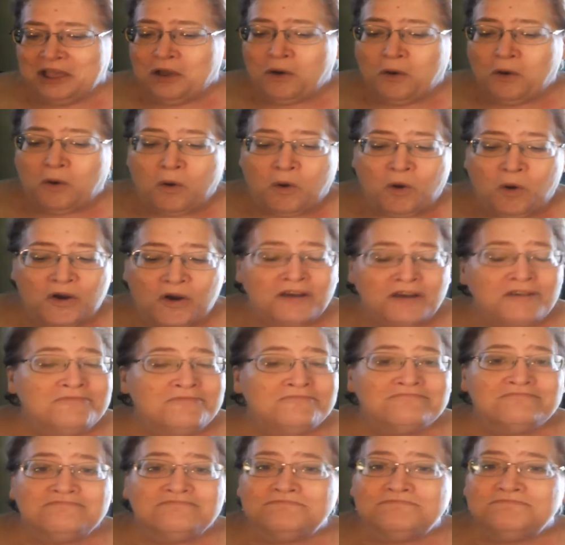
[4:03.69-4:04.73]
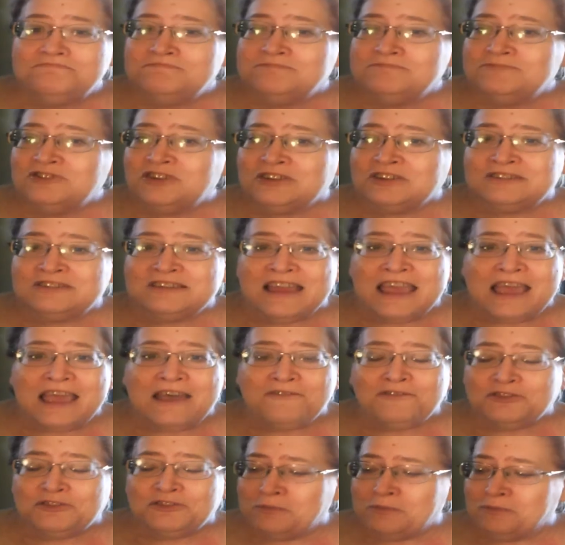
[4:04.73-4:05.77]
or just to have
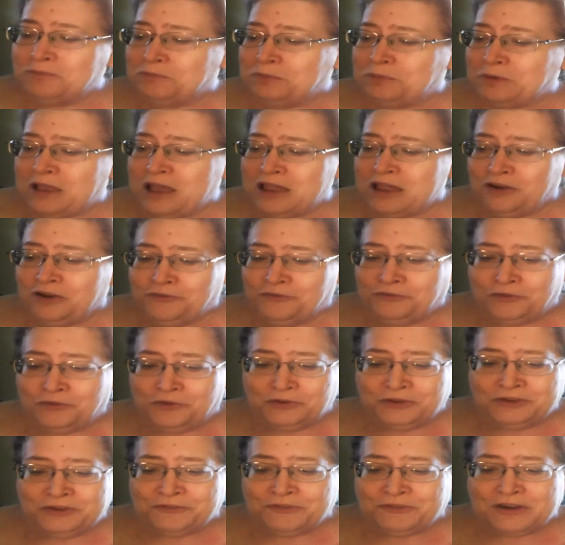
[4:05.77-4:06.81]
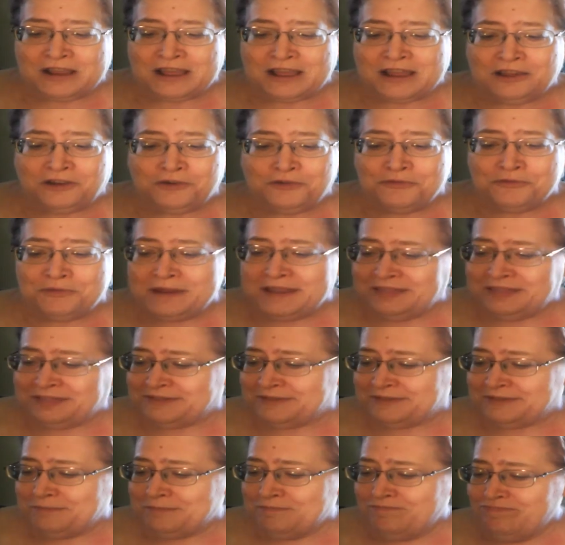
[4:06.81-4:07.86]
some colorful, different colored wreaths
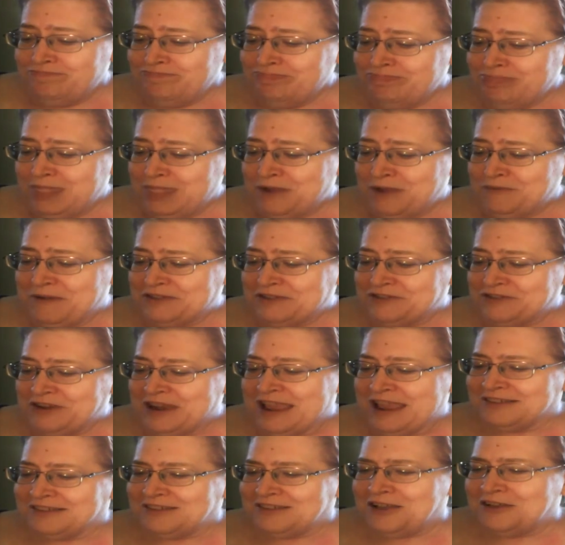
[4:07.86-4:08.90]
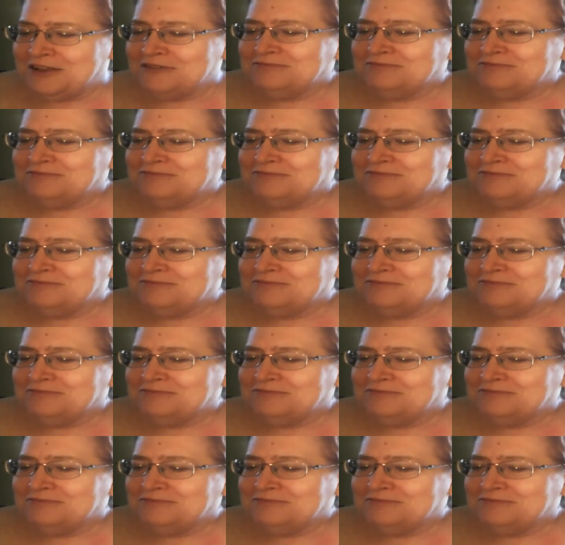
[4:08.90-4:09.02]
around your house.